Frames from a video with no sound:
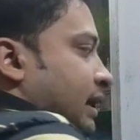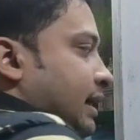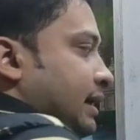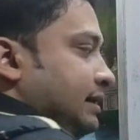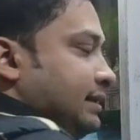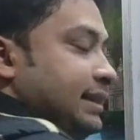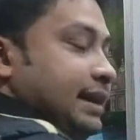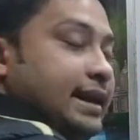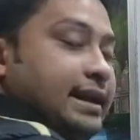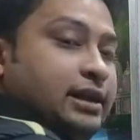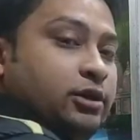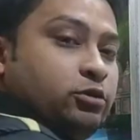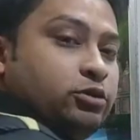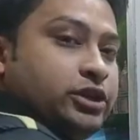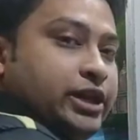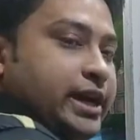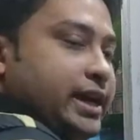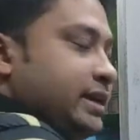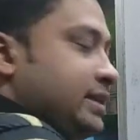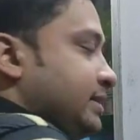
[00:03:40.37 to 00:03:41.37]

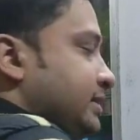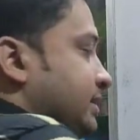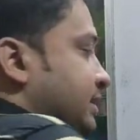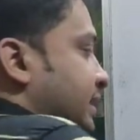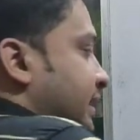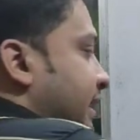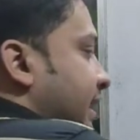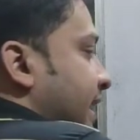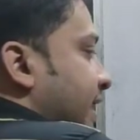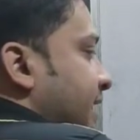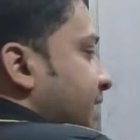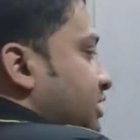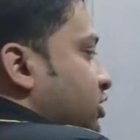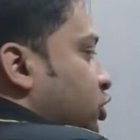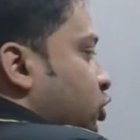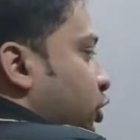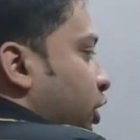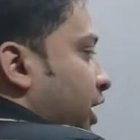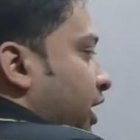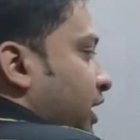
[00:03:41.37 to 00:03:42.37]

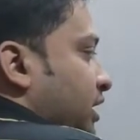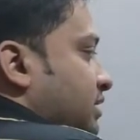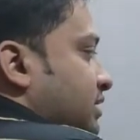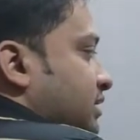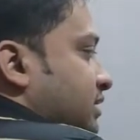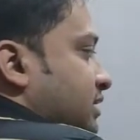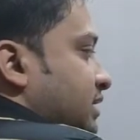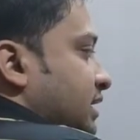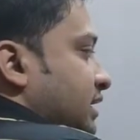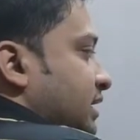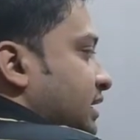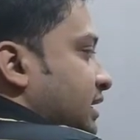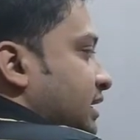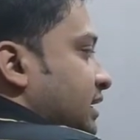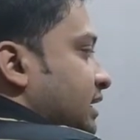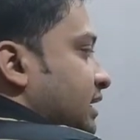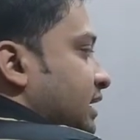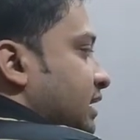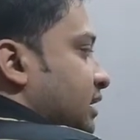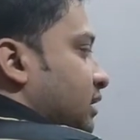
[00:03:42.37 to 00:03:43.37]

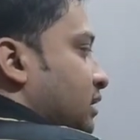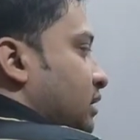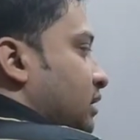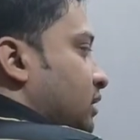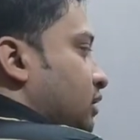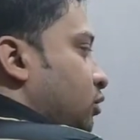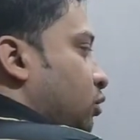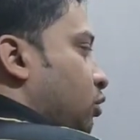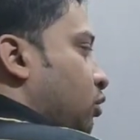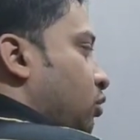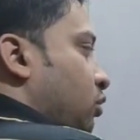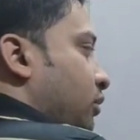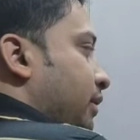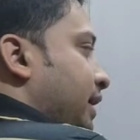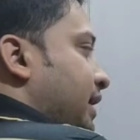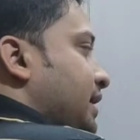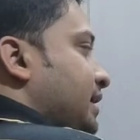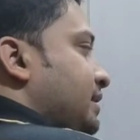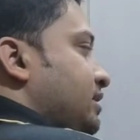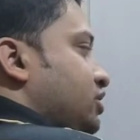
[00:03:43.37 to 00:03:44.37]

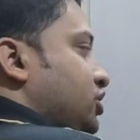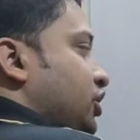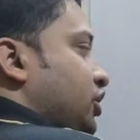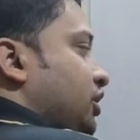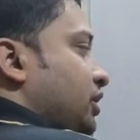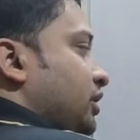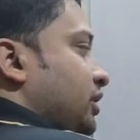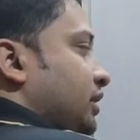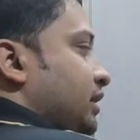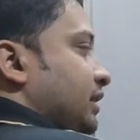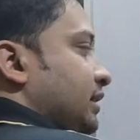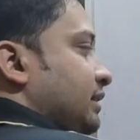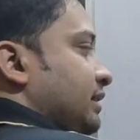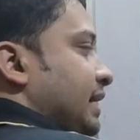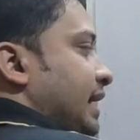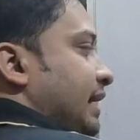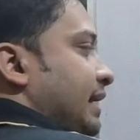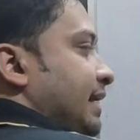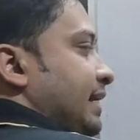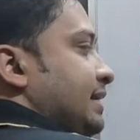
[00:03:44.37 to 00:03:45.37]
CH3COOH,
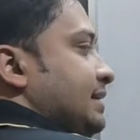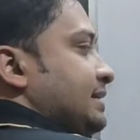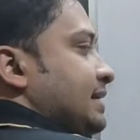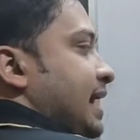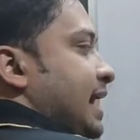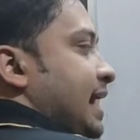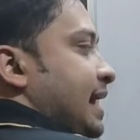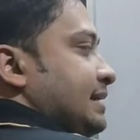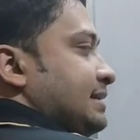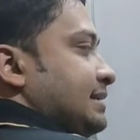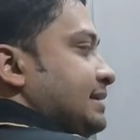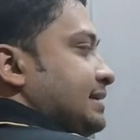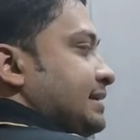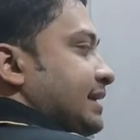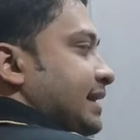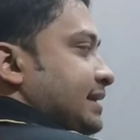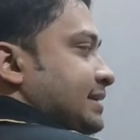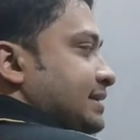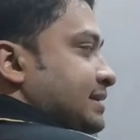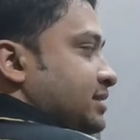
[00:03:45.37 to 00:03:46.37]
that is
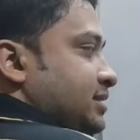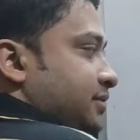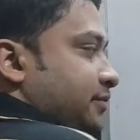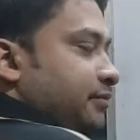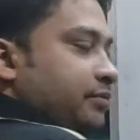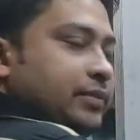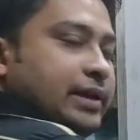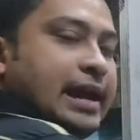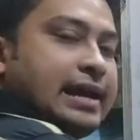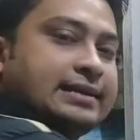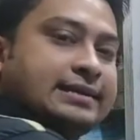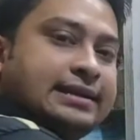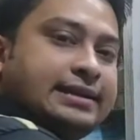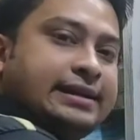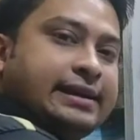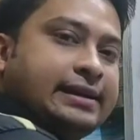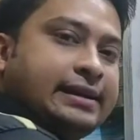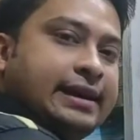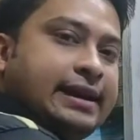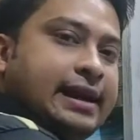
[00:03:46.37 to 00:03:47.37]
acetic acid.
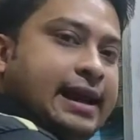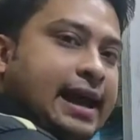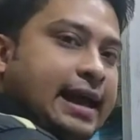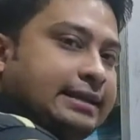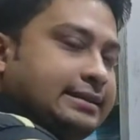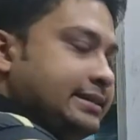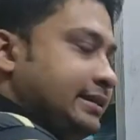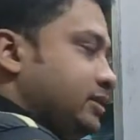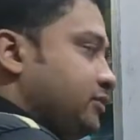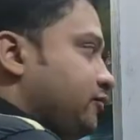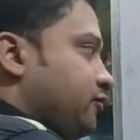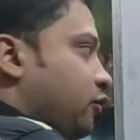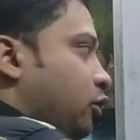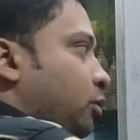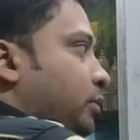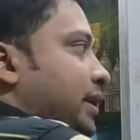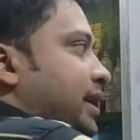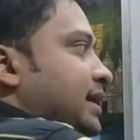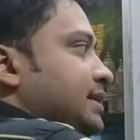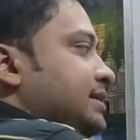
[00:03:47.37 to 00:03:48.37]

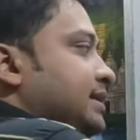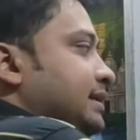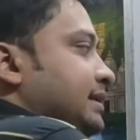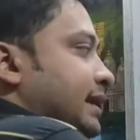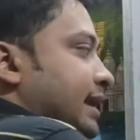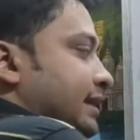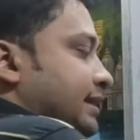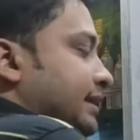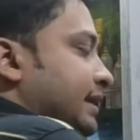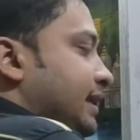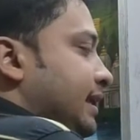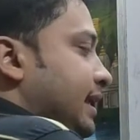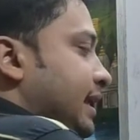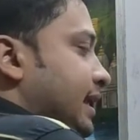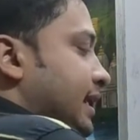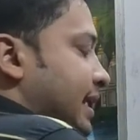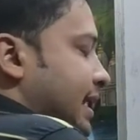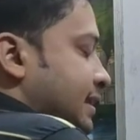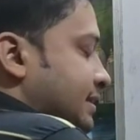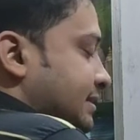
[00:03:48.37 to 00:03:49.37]
Formic acid and
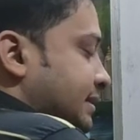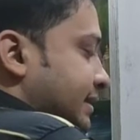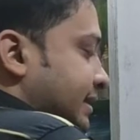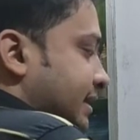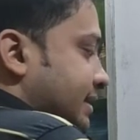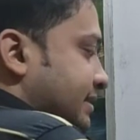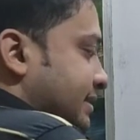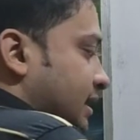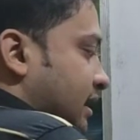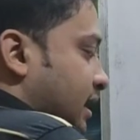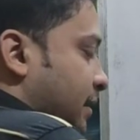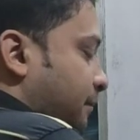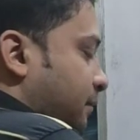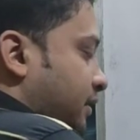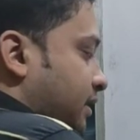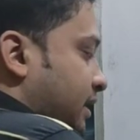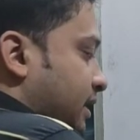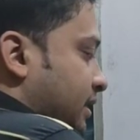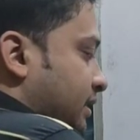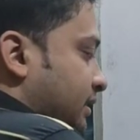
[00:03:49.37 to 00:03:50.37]
then acetic acid.
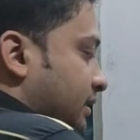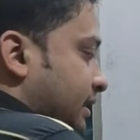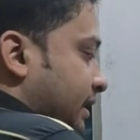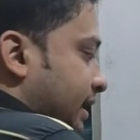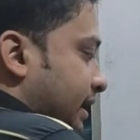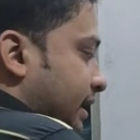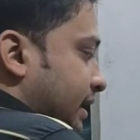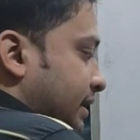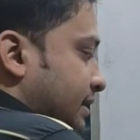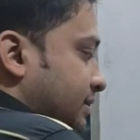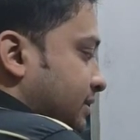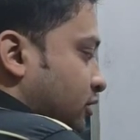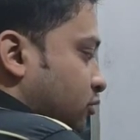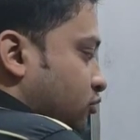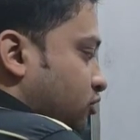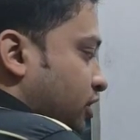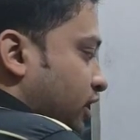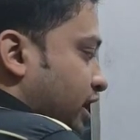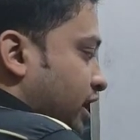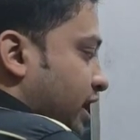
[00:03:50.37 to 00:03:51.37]
After this
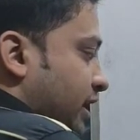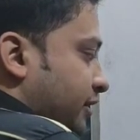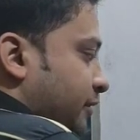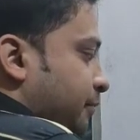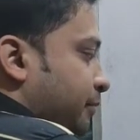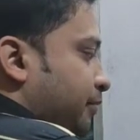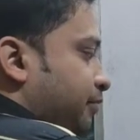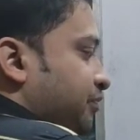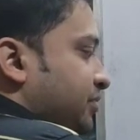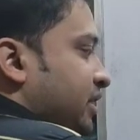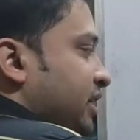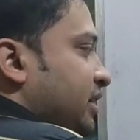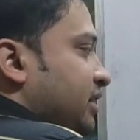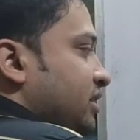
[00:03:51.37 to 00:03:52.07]
you take